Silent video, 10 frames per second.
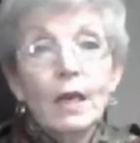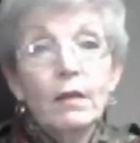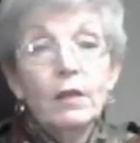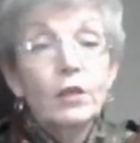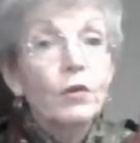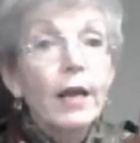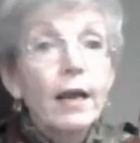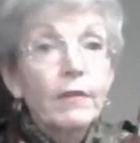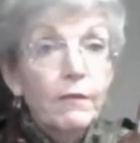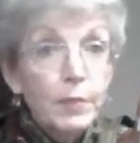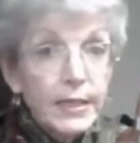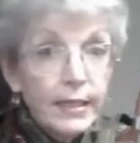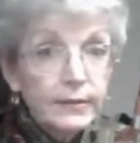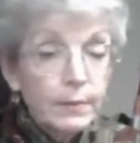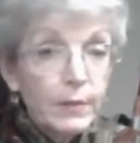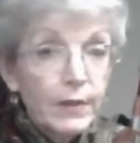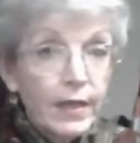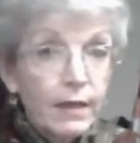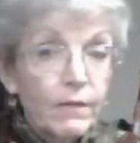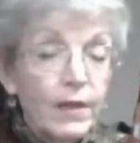you don't have enough potassium in the
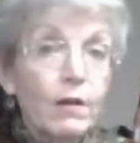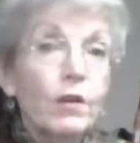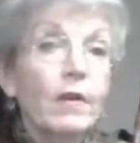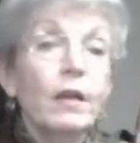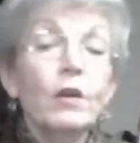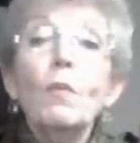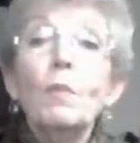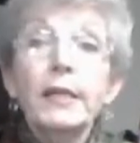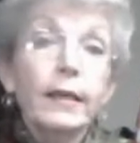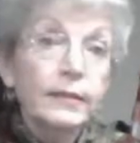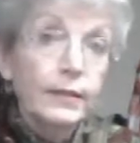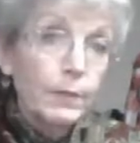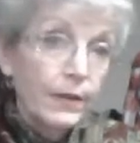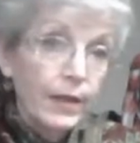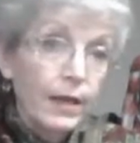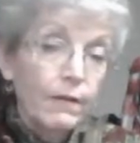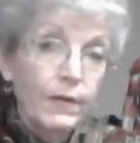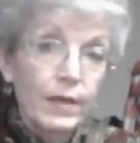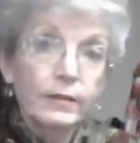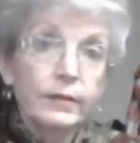IV, or you've got no potassium in the
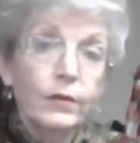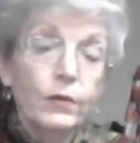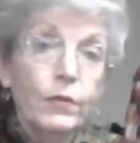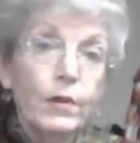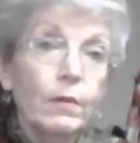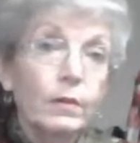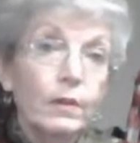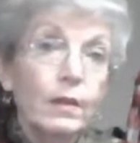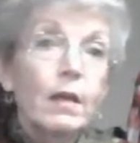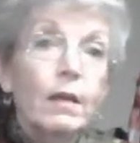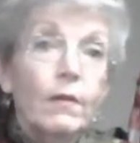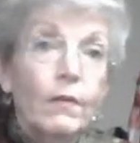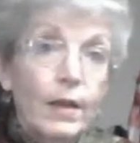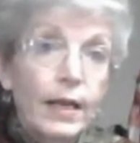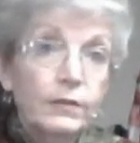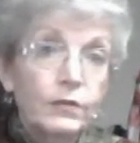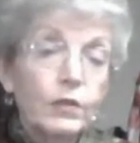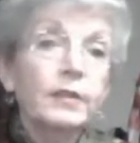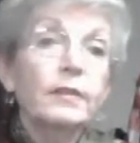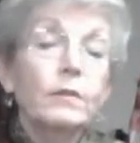IV. So as
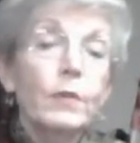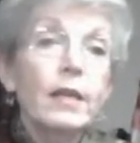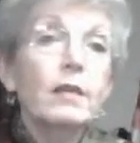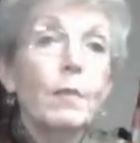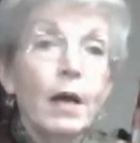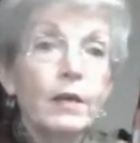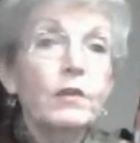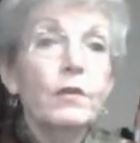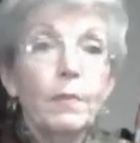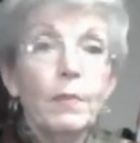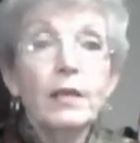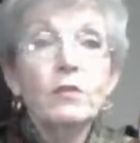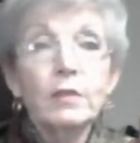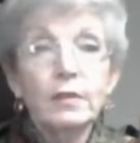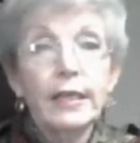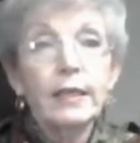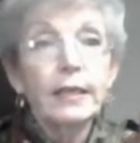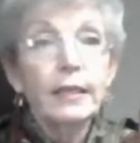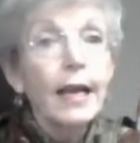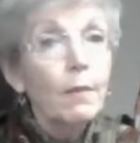nurses, we need to monitor the patient's
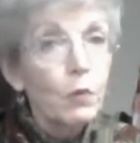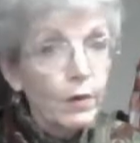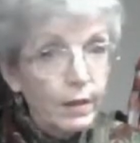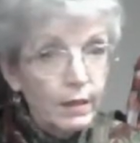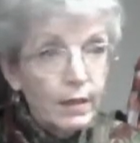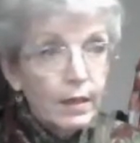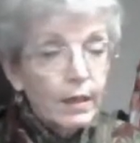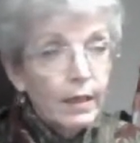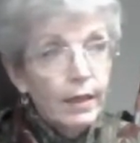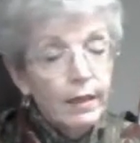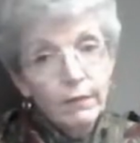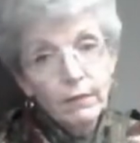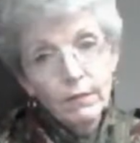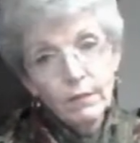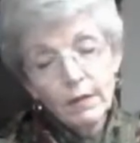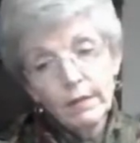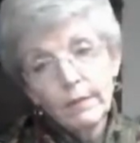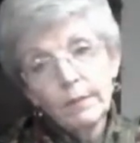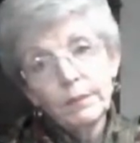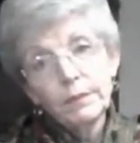daily lab work and
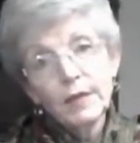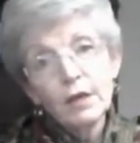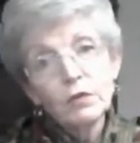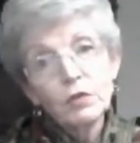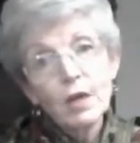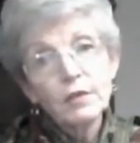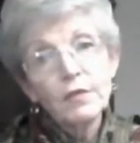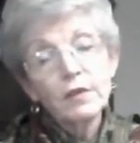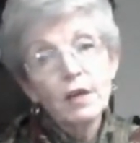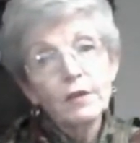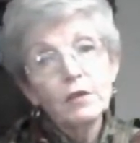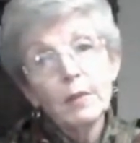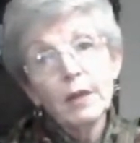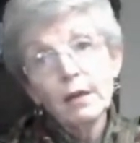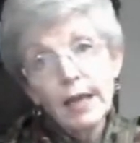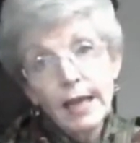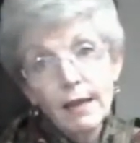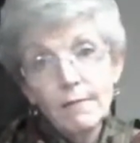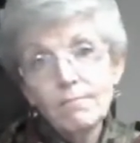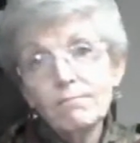talk to the doctor about,
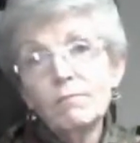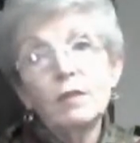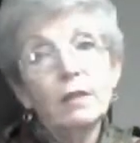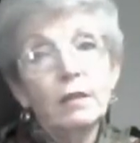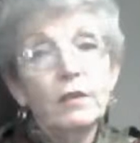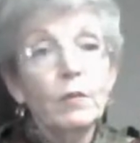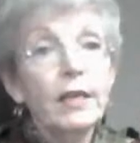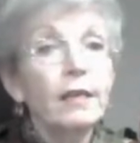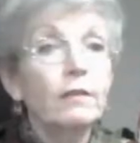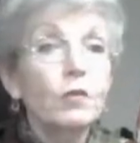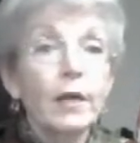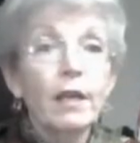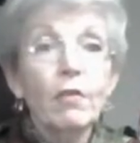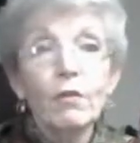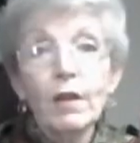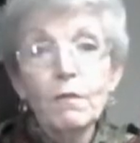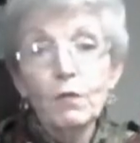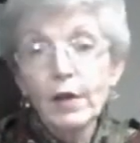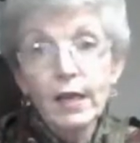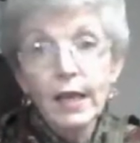hey, do we need 20, 30,
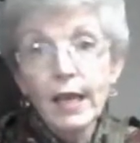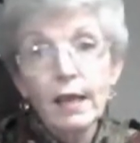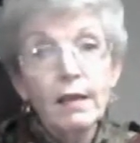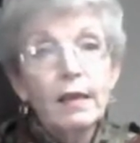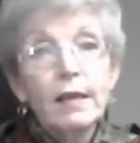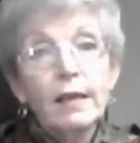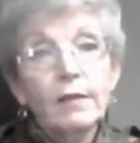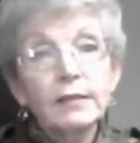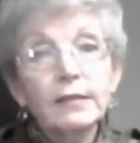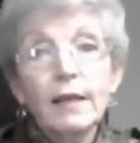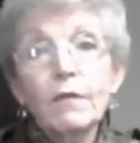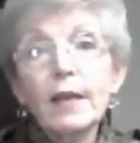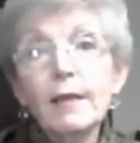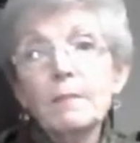40 K in this IV?